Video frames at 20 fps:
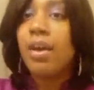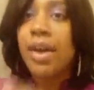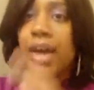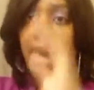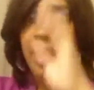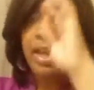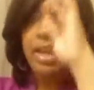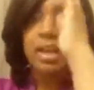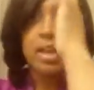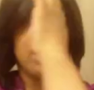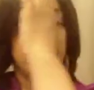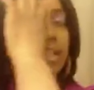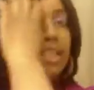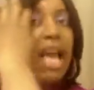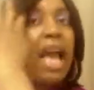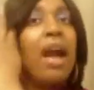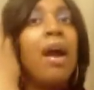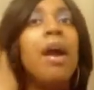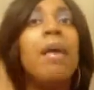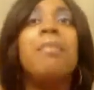okay,
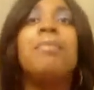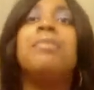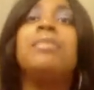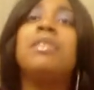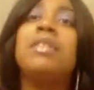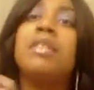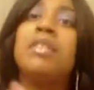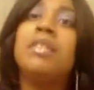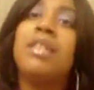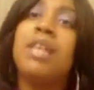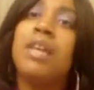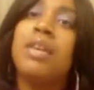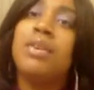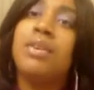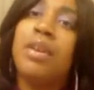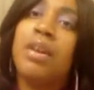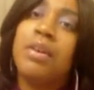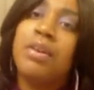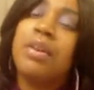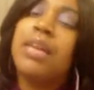because I'm just
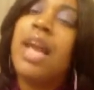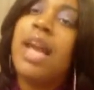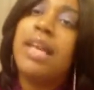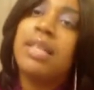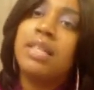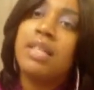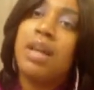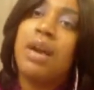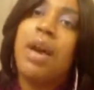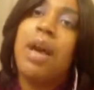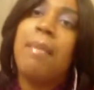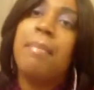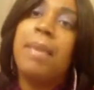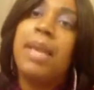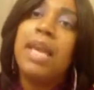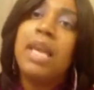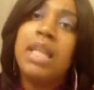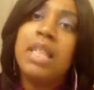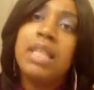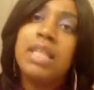letting you guys know, I'm
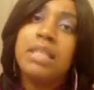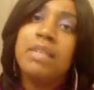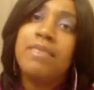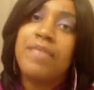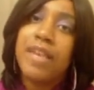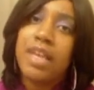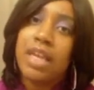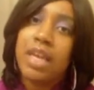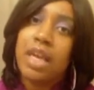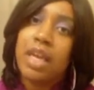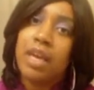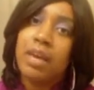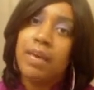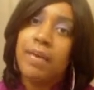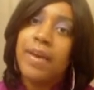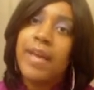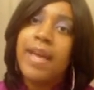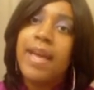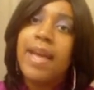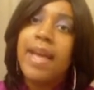making this
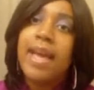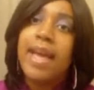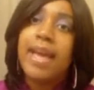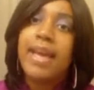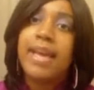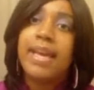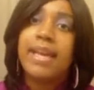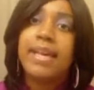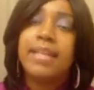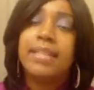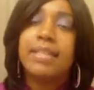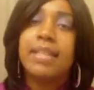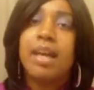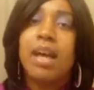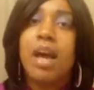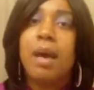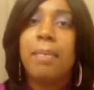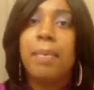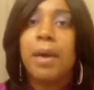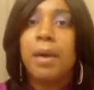video as
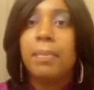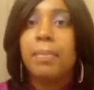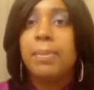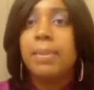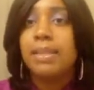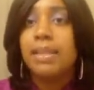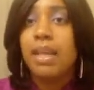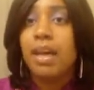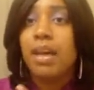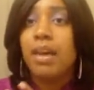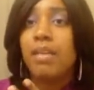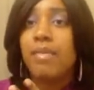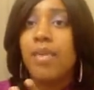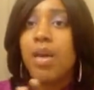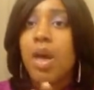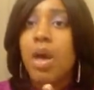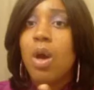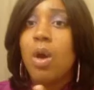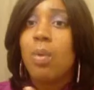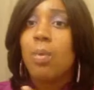a purpose
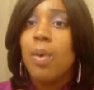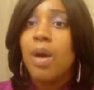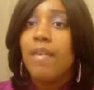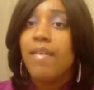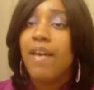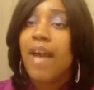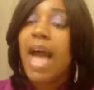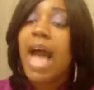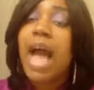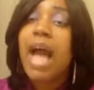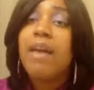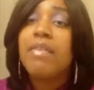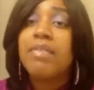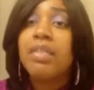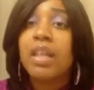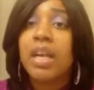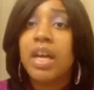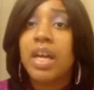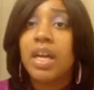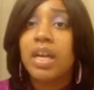of what
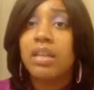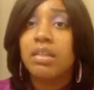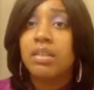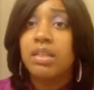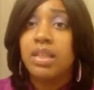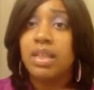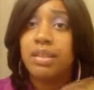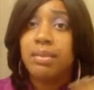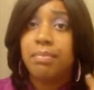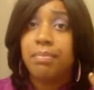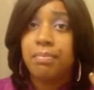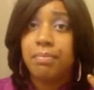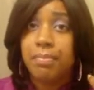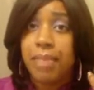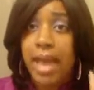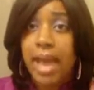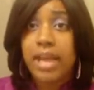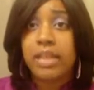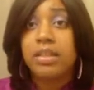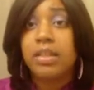I've learned to
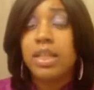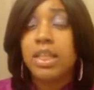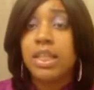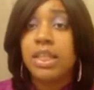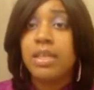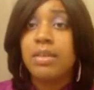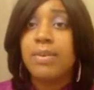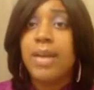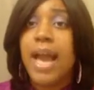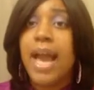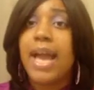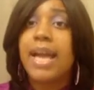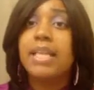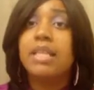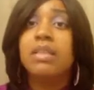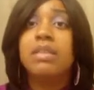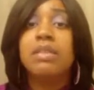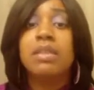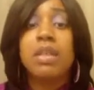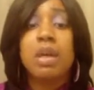pass on to you
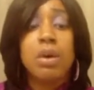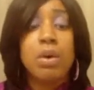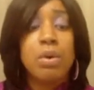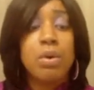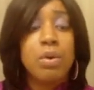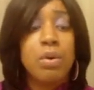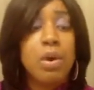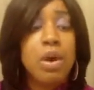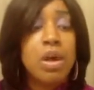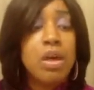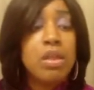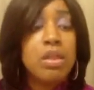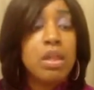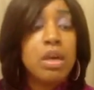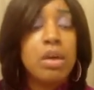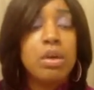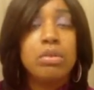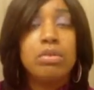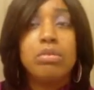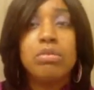guys. So
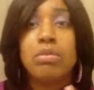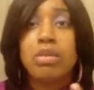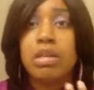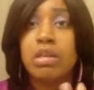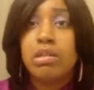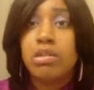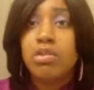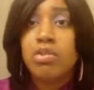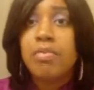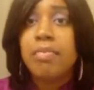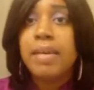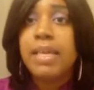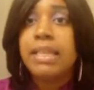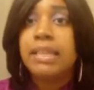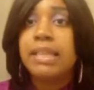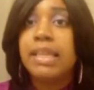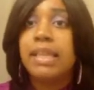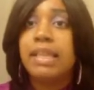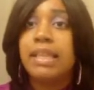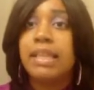those who are newbies